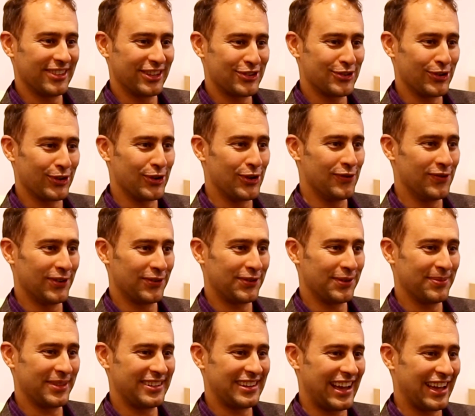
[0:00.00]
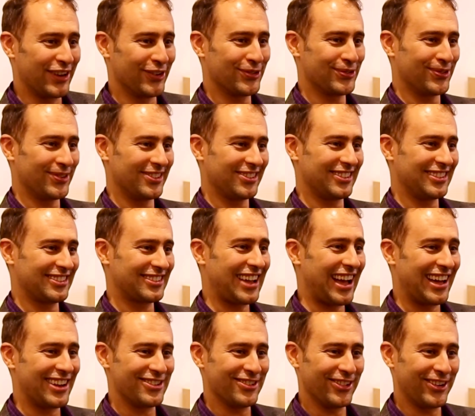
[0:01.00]
that took over from the dinosaurs, these
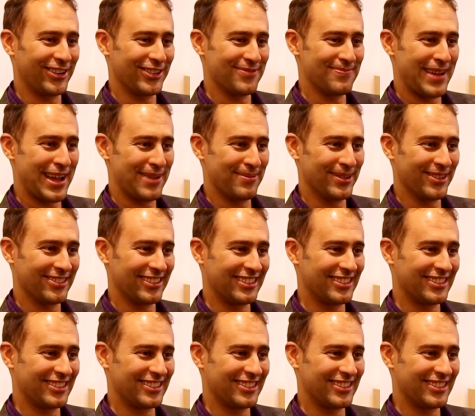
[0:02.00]
condylarth mammals.